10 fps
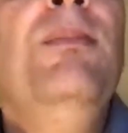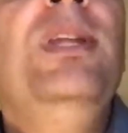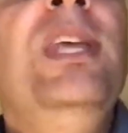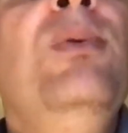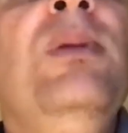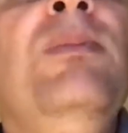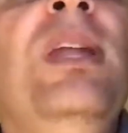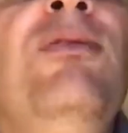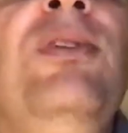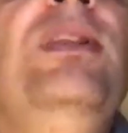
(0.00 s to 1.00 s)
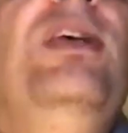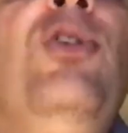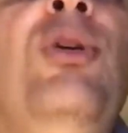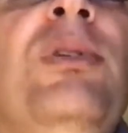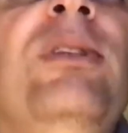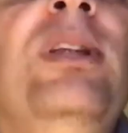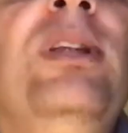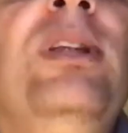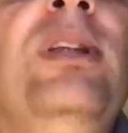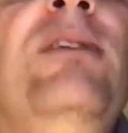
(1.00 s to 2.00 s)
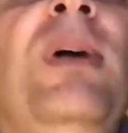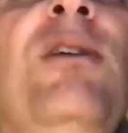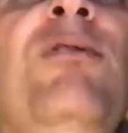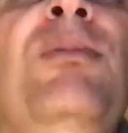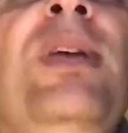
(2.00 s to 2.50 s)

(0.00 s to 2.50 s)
but they will benefit enormously from,